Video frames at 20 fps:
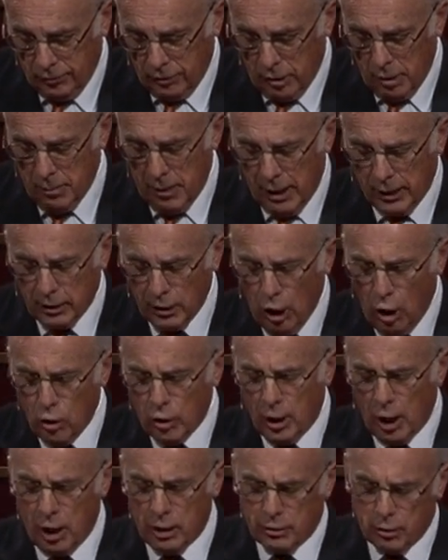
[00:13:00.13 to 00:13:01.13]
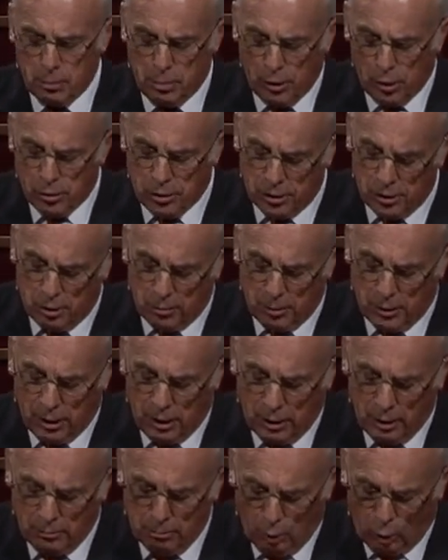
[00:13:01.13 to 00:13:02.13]
We make no contribution to
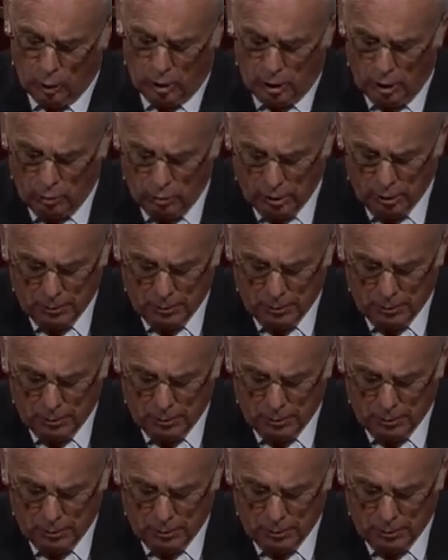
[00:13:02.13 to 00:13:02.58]
being born.